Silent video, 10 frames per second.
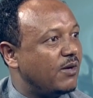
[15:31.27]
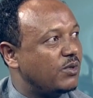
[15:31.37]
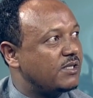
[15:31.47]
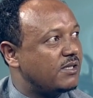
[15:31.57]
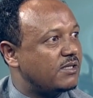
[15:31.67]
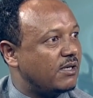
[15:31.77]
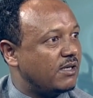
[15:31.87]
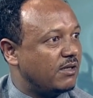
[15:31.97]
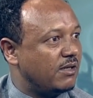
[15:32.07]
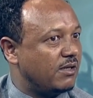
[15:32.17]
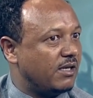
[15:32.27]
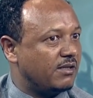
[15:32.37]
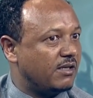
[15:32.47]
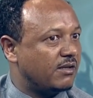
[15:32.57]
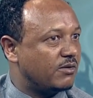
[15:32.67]
which is I
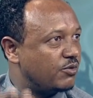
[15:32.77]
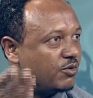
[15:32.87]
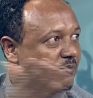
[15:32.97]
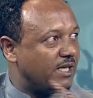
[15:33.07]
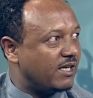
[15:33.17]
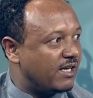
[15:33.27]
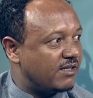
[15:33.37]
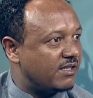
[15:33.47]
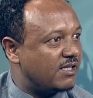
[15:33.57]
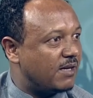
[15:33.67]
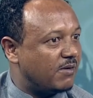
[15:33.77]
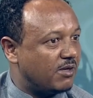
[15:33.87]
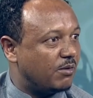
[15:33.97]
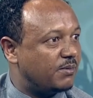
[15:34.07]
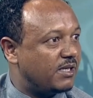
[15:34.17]
think so many countries have
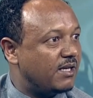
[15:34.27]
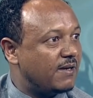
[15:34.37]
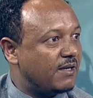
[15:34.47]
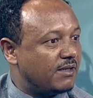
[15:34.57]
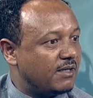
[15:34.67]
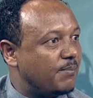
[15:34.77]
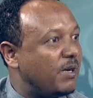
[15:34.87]
adopted, the